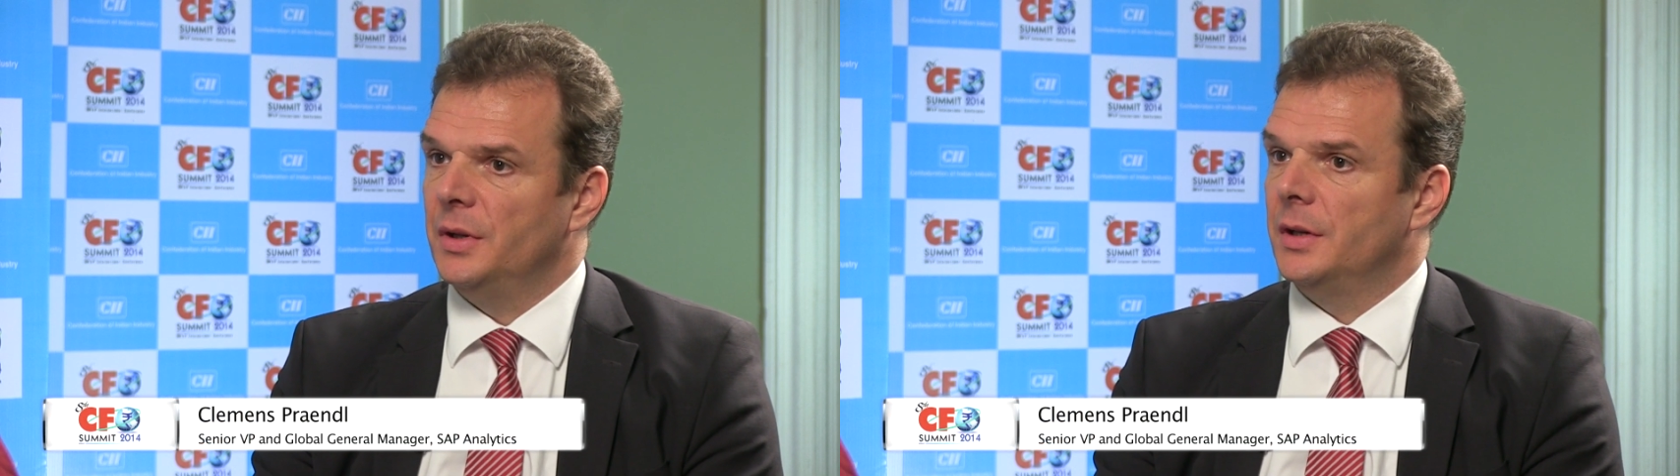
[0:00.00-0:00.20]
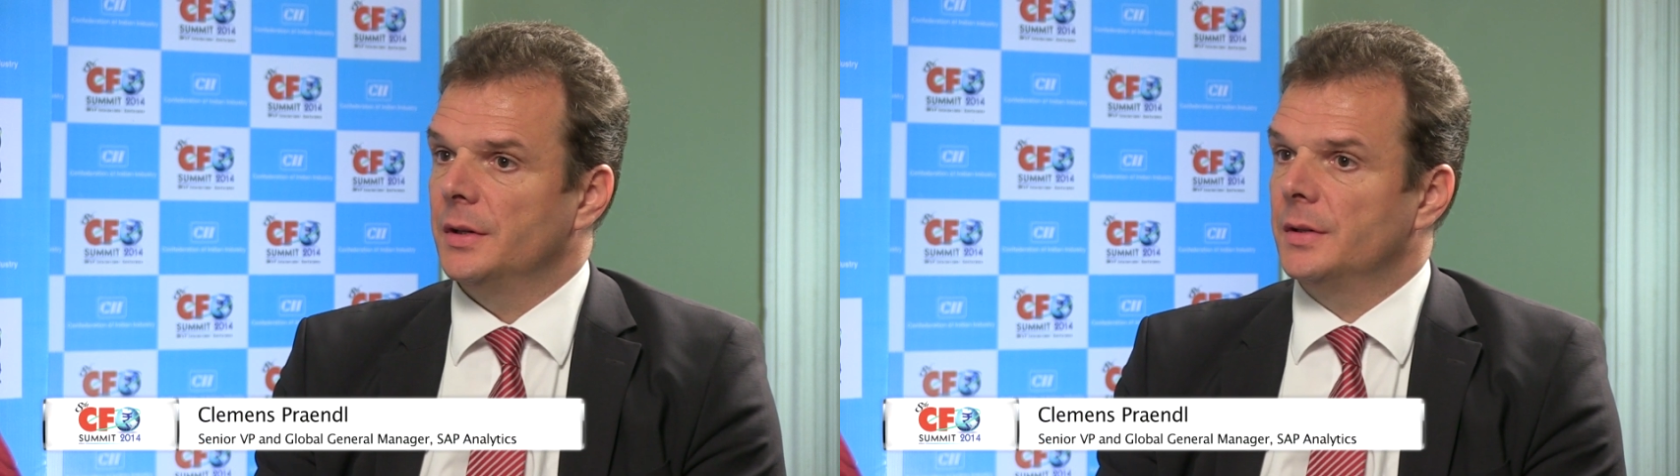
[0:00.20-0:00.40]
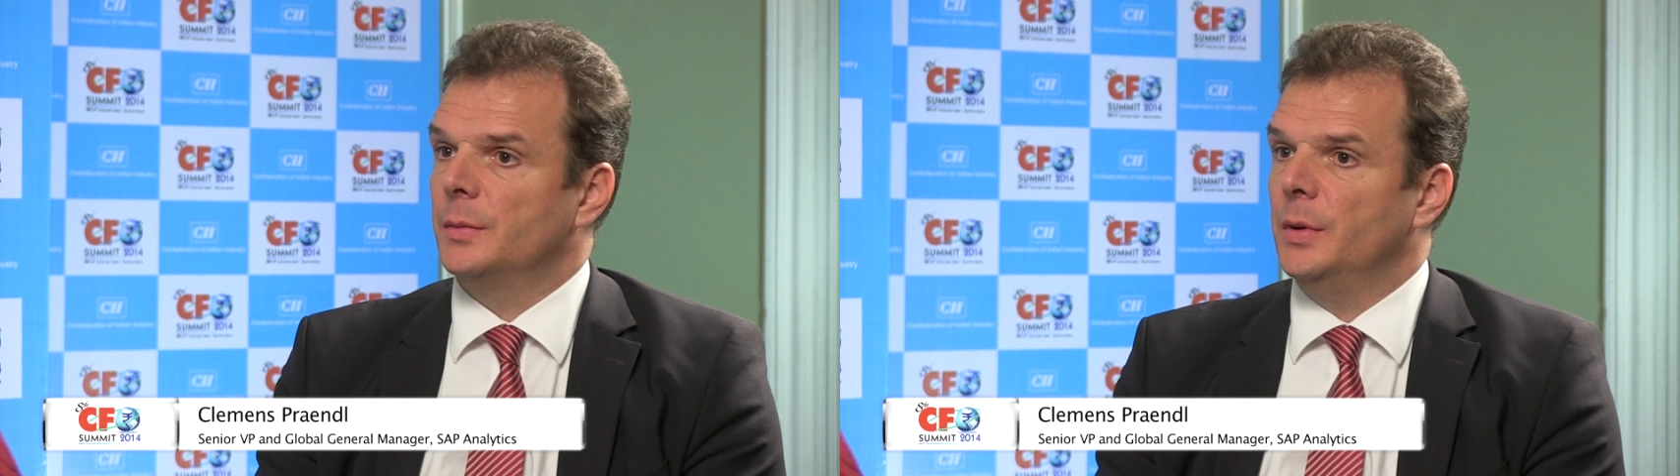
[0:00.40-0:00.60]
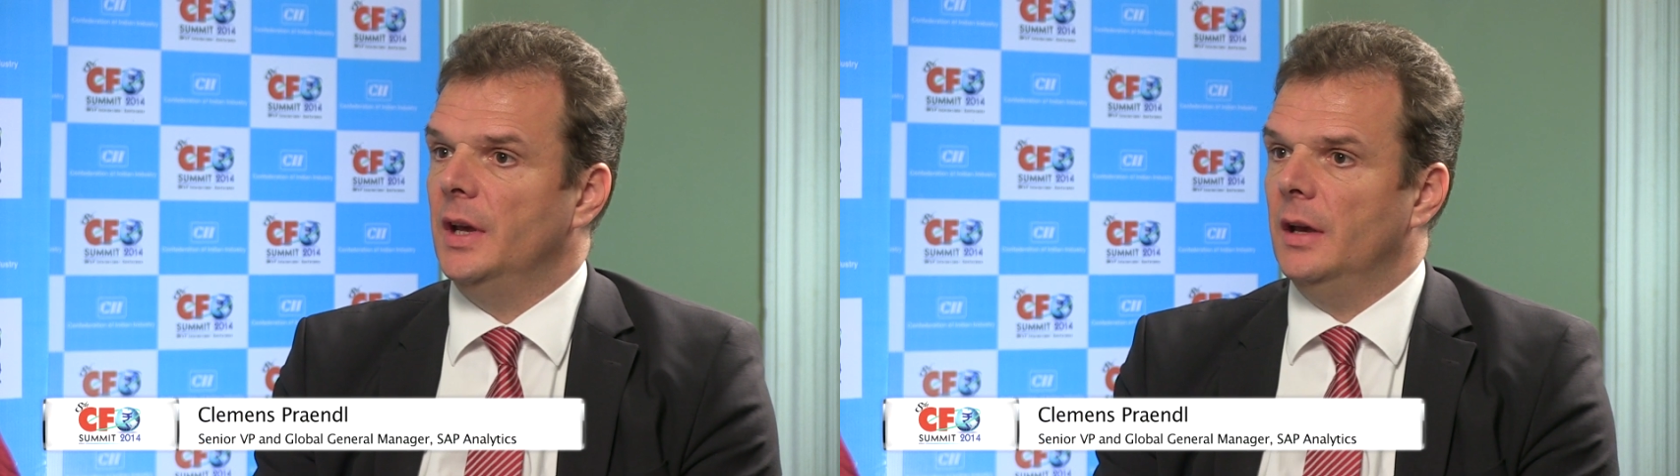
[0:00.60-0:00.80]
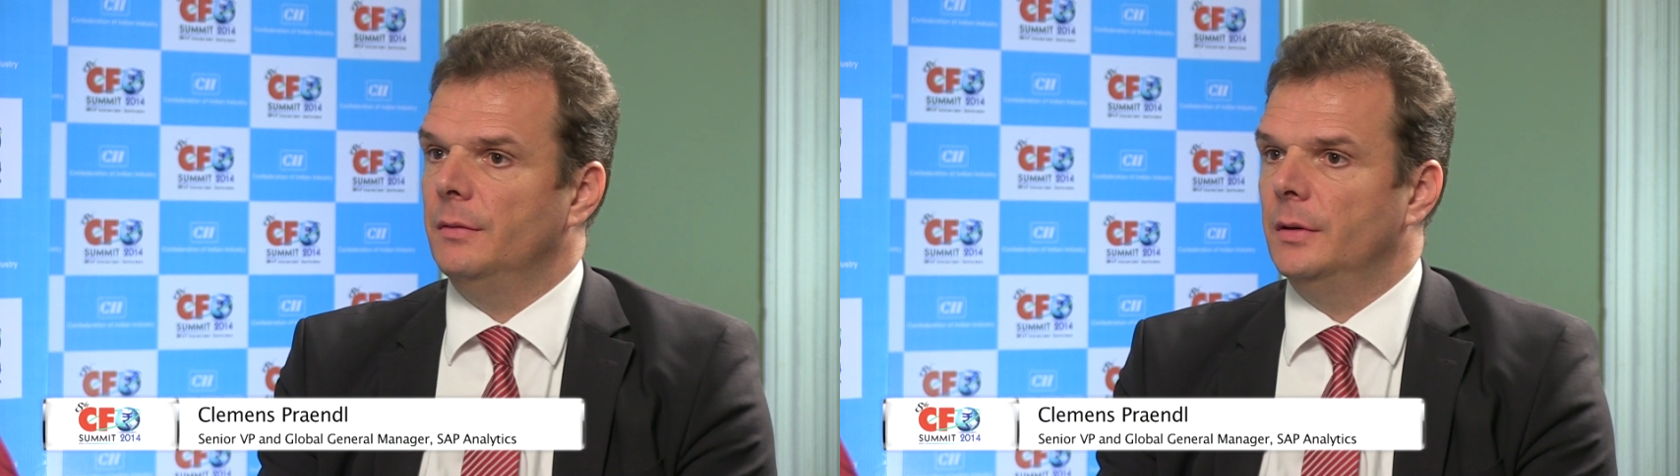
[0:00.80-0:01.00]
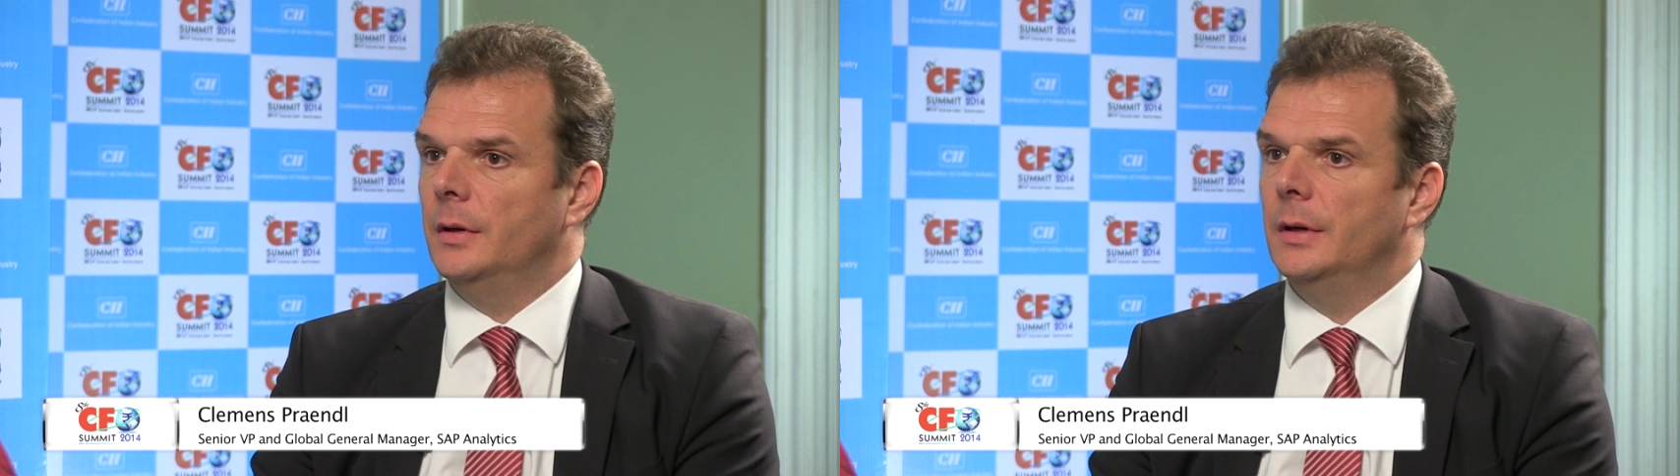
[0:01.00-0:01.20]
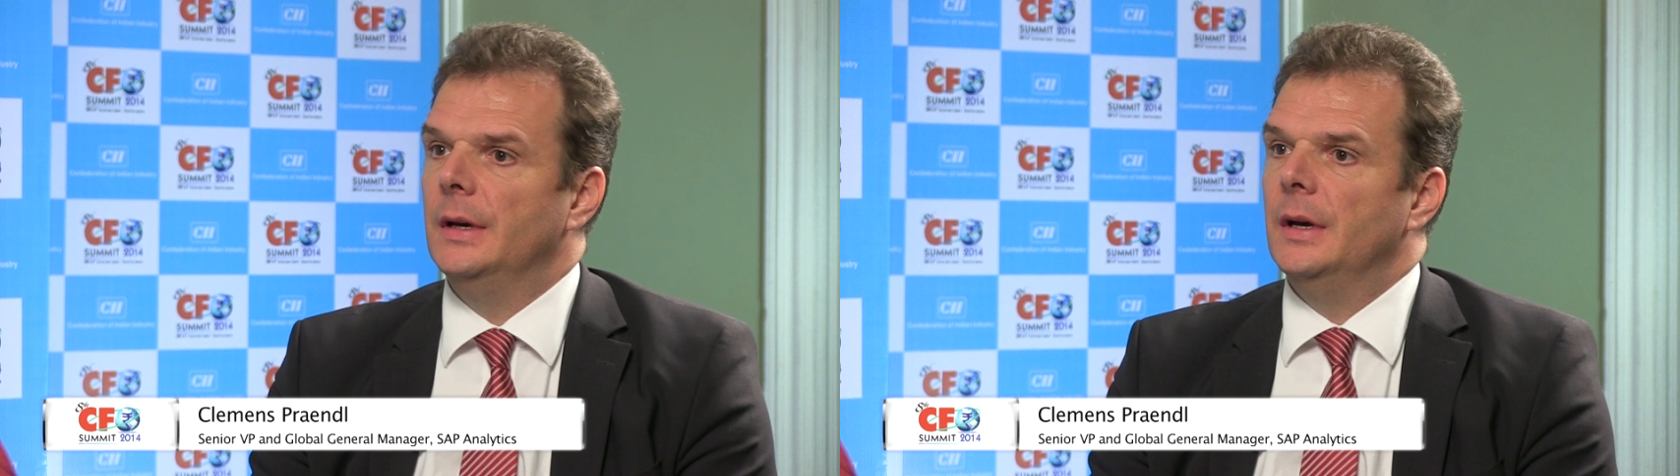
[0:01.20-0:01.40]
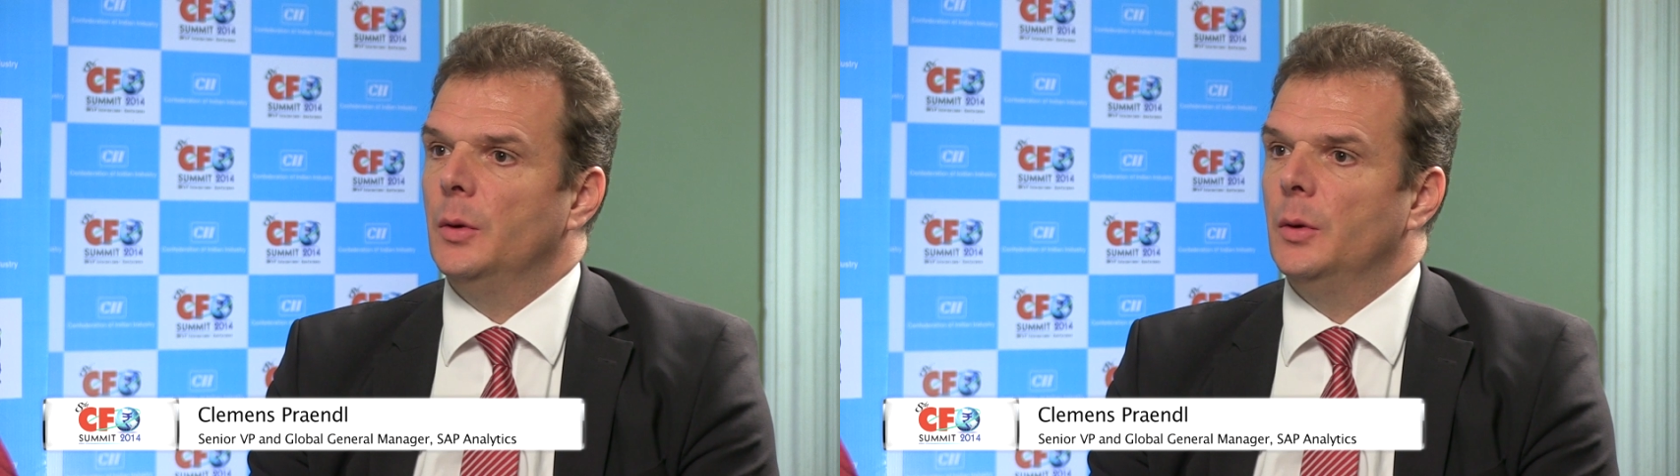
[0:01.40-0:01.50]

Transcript: because we have a